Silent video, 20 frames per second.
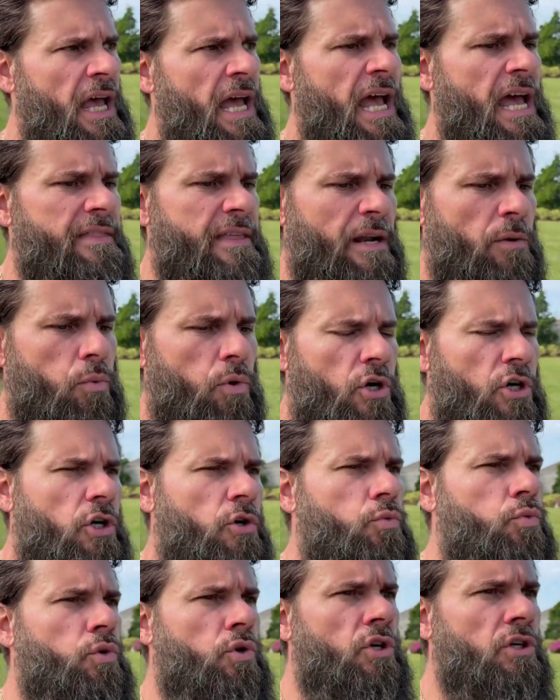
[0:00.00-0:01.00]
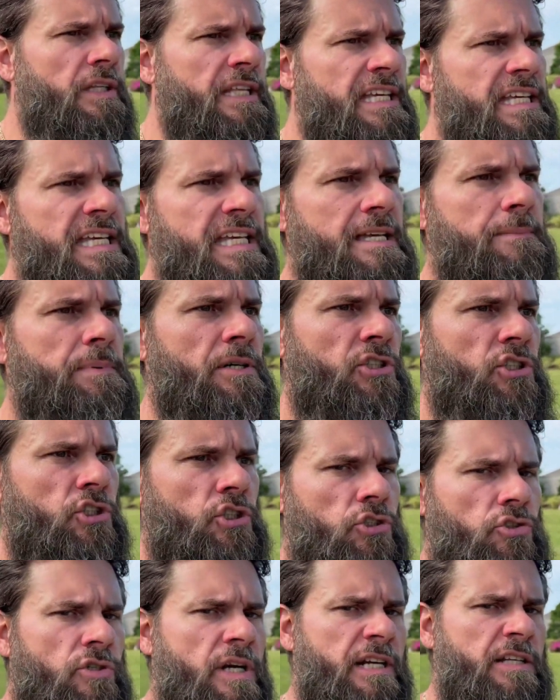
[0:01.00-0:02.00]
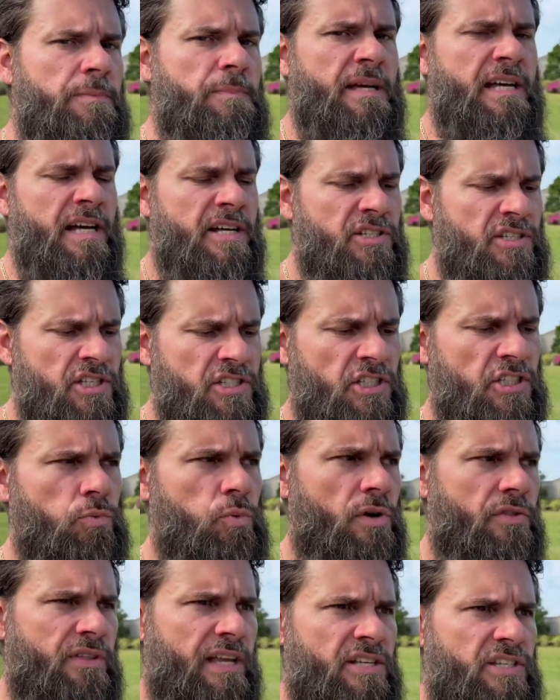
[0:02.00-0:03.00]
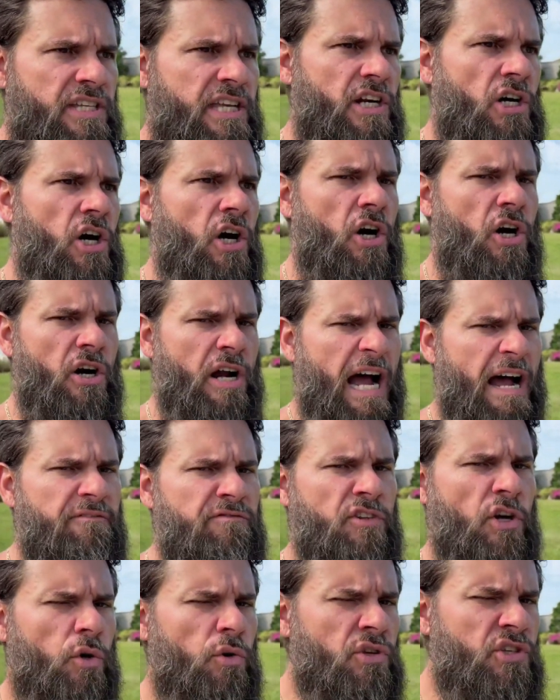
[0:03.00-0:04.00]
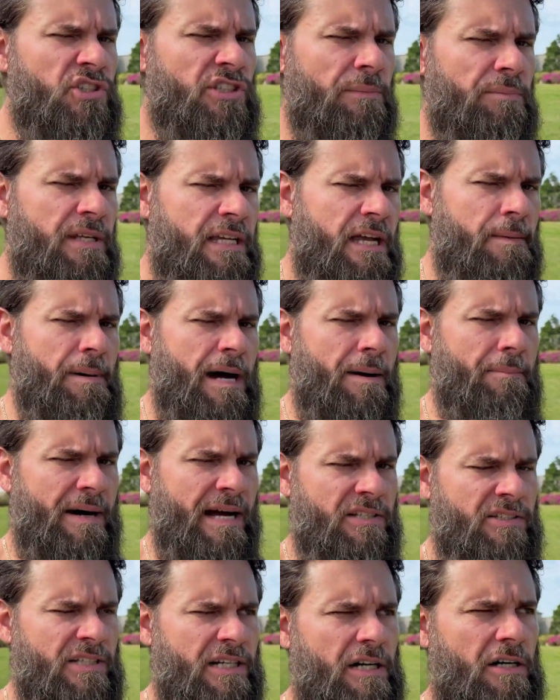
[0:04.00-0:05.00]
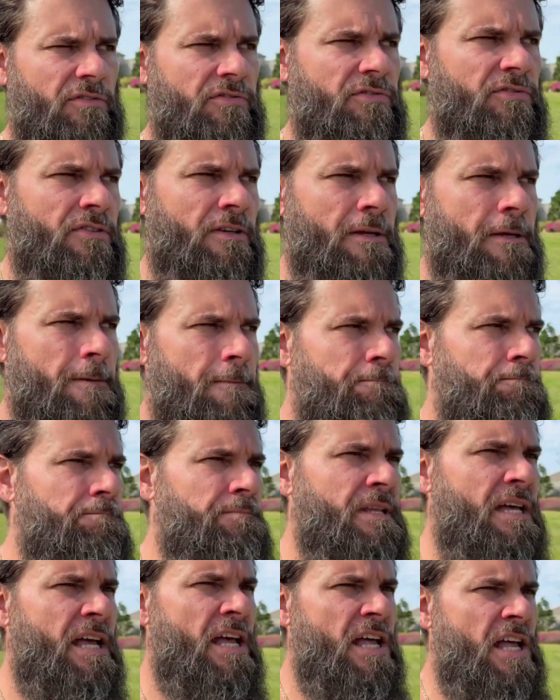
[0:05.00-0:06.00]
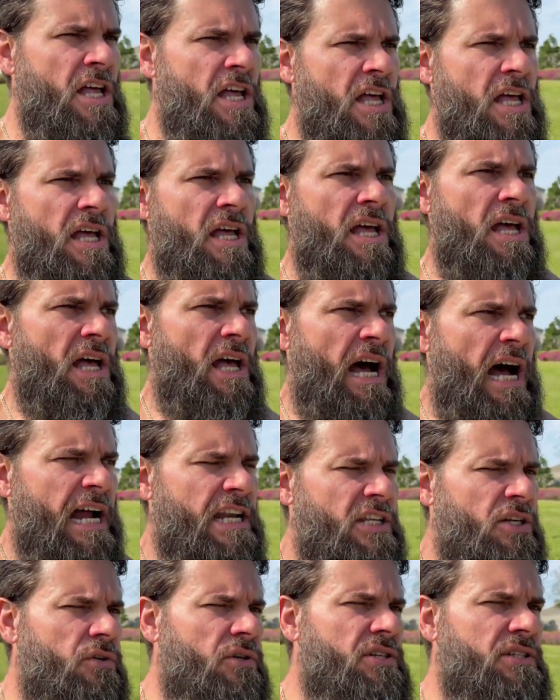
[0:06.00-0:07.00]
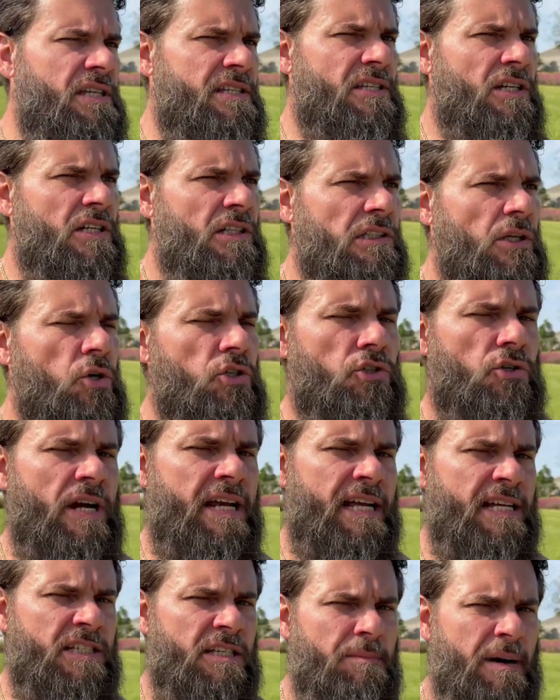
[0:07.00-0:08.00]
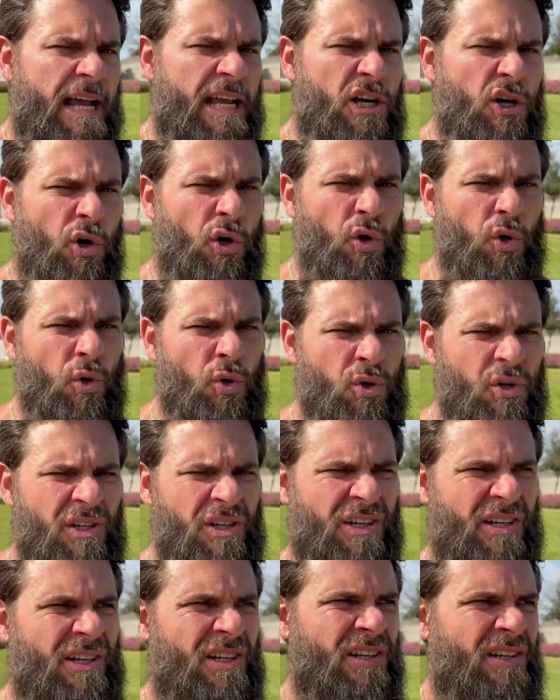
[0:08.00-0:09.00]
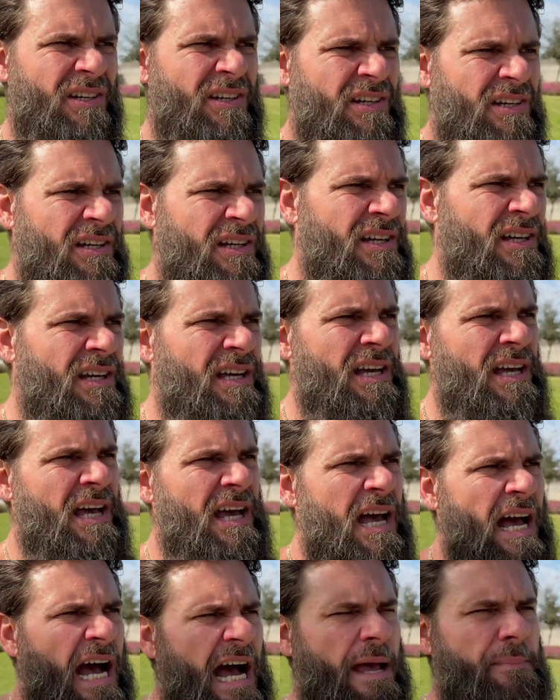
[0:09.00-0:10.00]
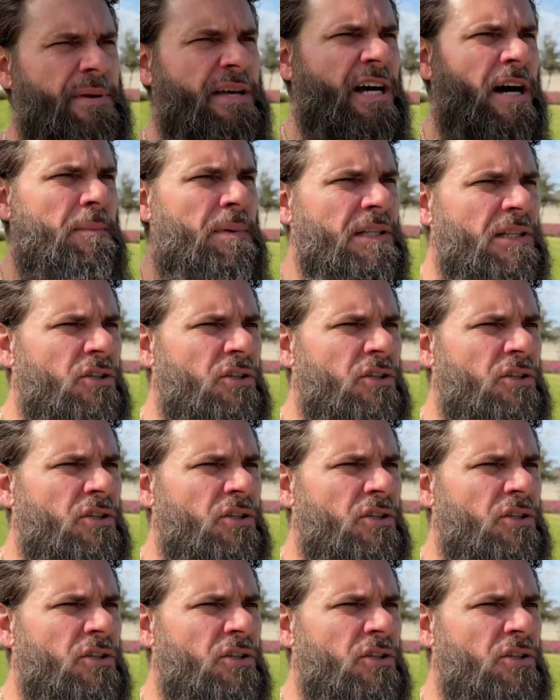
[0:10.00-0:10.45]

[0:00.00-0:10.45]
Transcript: and then we're gonna really keep it strict because this is where things get hard. I've noticed something about myself. I noticed that the closer I get to my goal, I become a